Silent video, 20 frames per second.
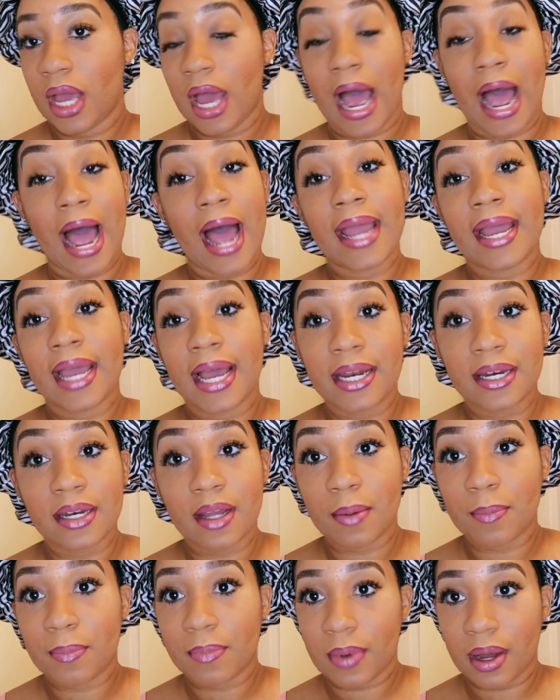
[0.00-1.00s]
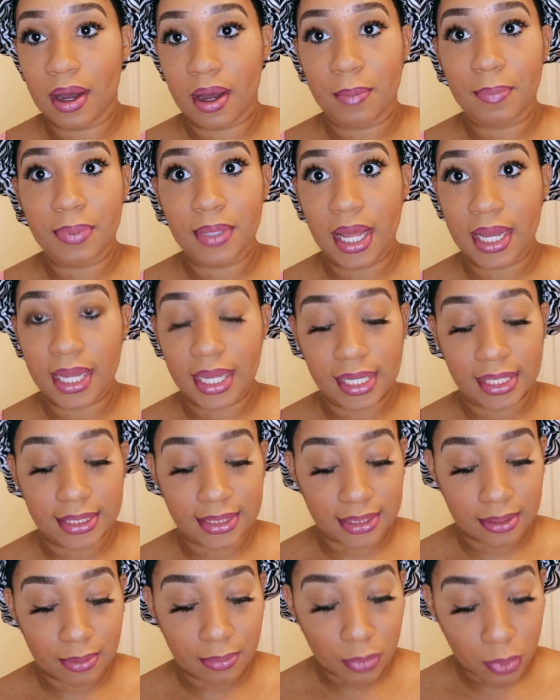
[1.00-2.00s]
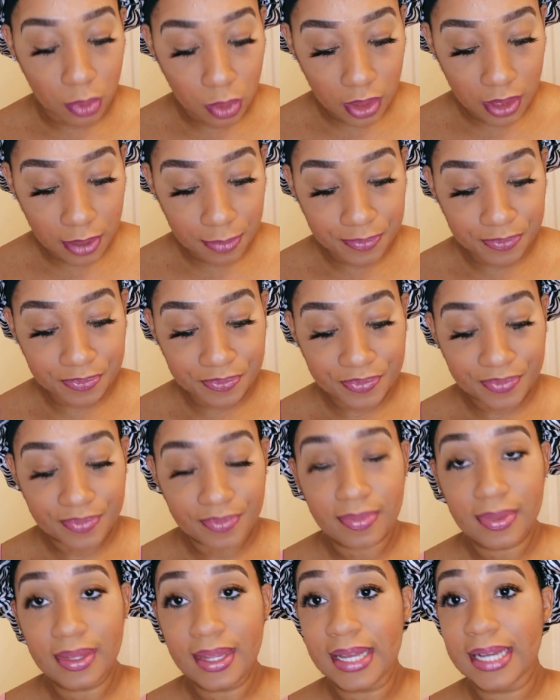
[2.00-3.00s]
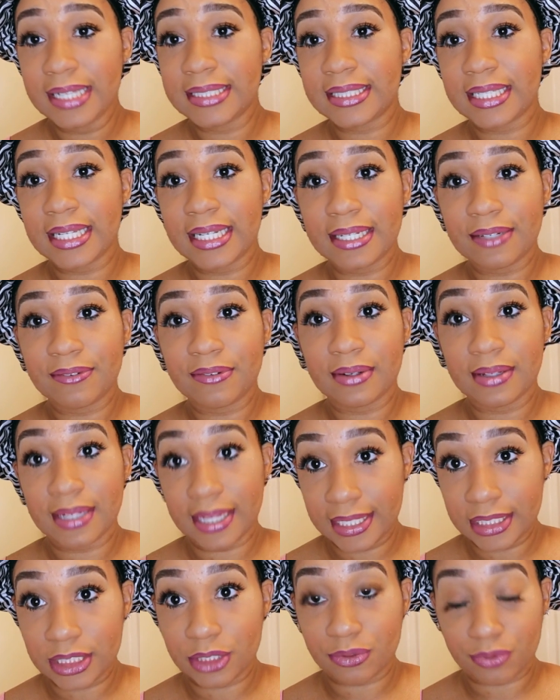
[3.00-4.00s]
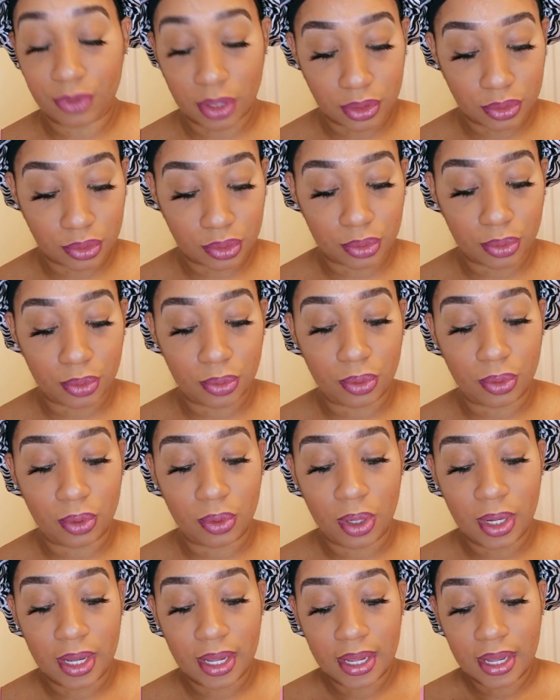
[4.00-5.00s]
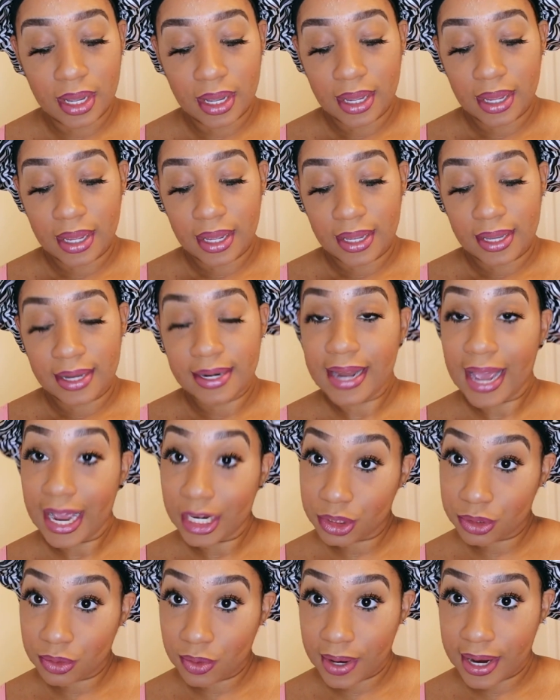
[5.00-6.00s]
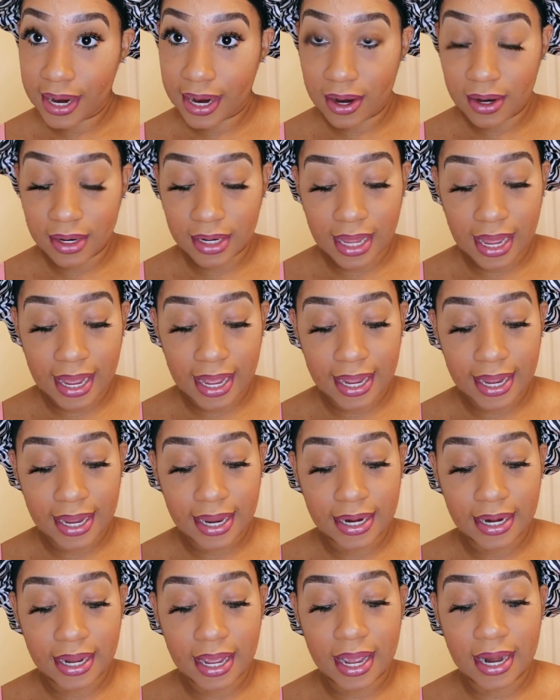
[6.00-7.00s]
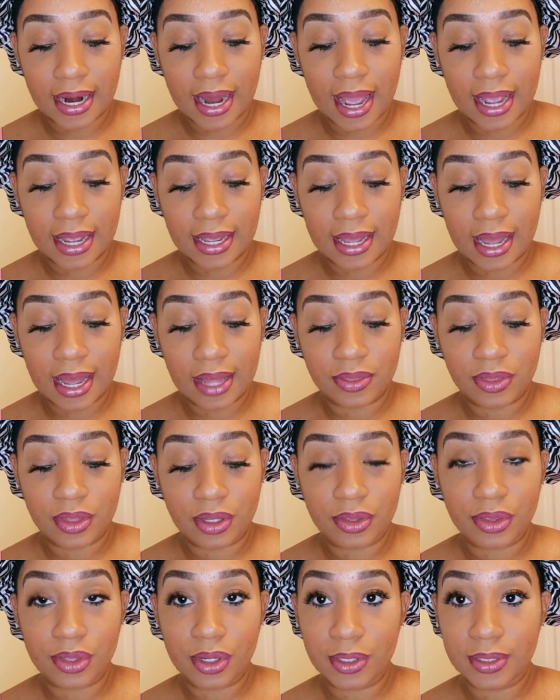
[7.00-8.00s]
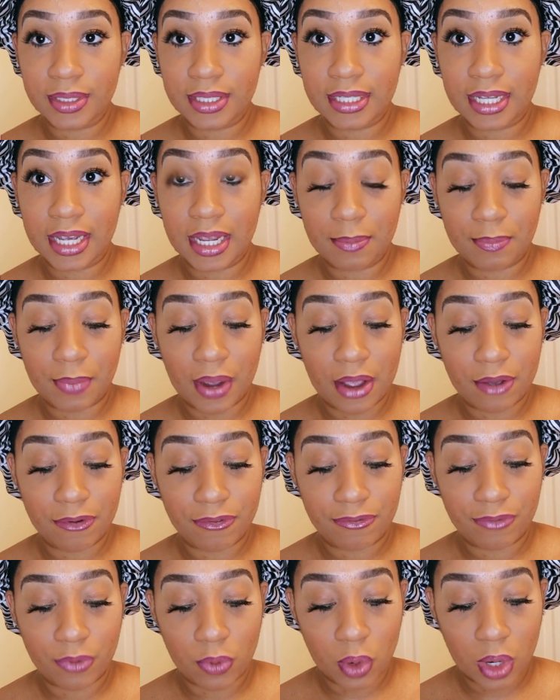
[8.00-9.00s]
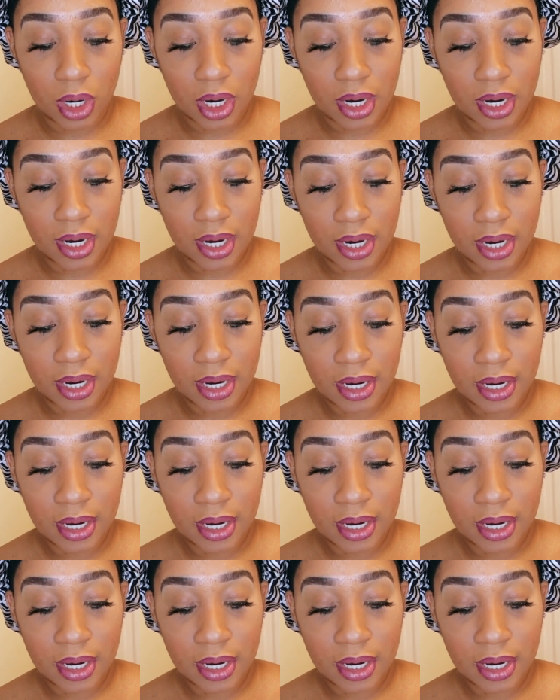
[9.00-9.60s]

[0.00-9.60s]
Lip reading: I end up plucking it some more. It's a lace frontal, natural hairline, and I got the 13x4